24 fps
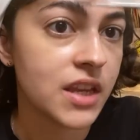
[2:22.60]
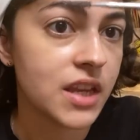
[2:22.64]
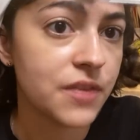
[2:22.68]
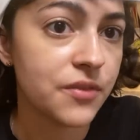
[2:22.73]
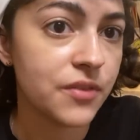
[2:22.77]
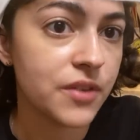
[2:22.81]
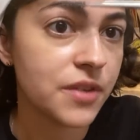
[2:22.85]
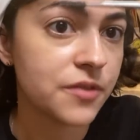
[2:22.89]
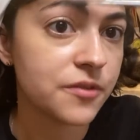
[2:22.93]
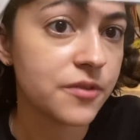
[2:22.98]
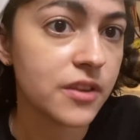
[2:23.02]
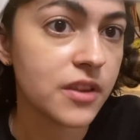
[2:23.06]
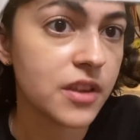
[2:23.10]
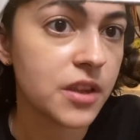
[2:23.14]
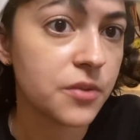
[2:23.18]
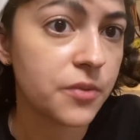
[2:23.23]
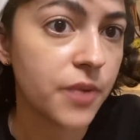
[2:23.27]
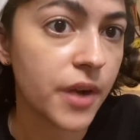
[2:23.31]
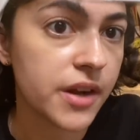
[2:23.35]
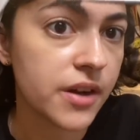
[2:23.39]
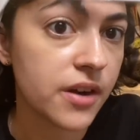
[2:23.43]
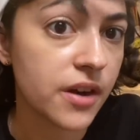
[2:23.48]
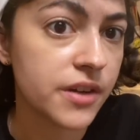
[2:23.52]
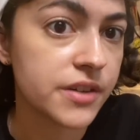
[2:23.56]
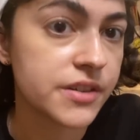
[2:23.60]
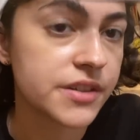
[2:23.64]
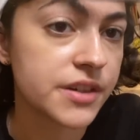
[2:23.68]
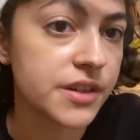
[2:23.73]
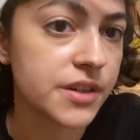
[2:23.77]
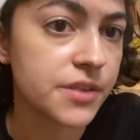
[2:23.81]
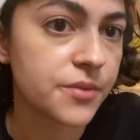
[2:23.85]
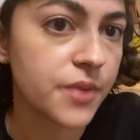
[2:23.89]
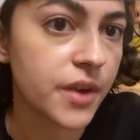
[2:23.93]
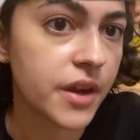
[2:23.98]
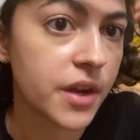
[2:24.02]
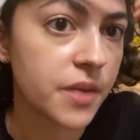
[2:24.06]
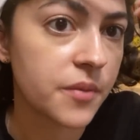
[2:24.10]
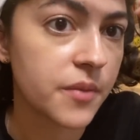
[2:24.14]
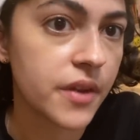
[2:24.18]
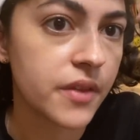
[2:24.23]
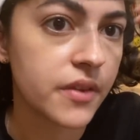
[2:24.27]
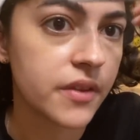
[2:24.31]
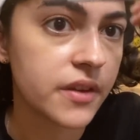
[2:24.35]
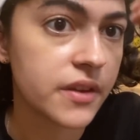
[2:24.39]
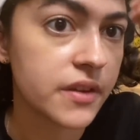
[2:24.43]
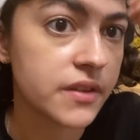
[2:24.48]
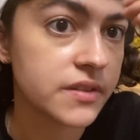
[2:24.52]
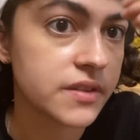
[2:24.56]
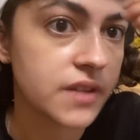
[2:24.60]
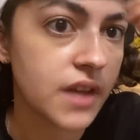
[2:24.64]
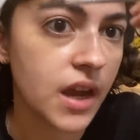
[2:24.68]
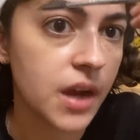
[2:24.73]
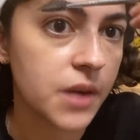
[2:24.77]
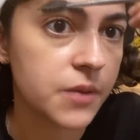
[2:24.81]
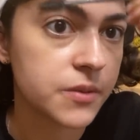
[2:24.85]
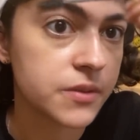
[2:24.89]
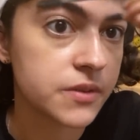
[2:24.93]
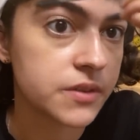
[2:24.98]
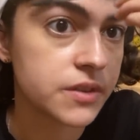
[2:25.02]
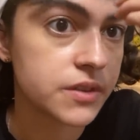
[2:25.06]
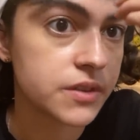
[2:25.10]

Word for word: Even if Lili Reinhart didn't recommend this, I would